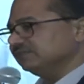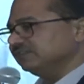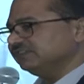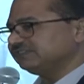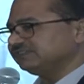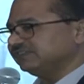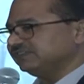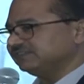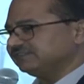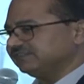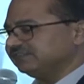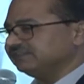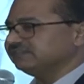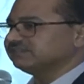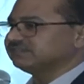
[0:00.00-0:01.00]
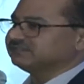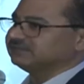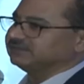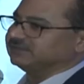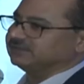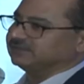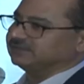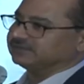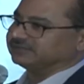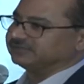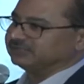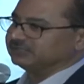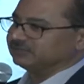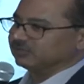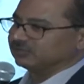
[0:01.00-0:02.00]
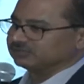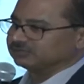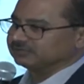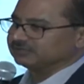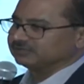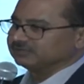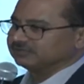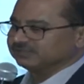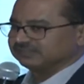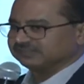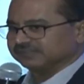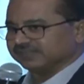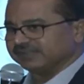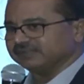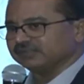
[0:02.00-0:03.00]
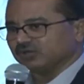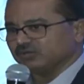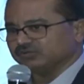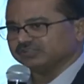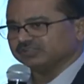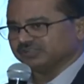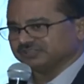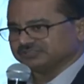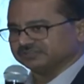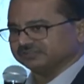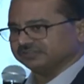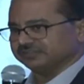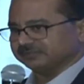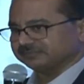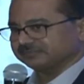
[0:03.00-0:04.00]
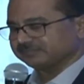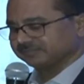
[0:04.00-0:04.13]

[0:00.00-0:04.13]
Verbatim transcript: These three things are really what stand out in our journey.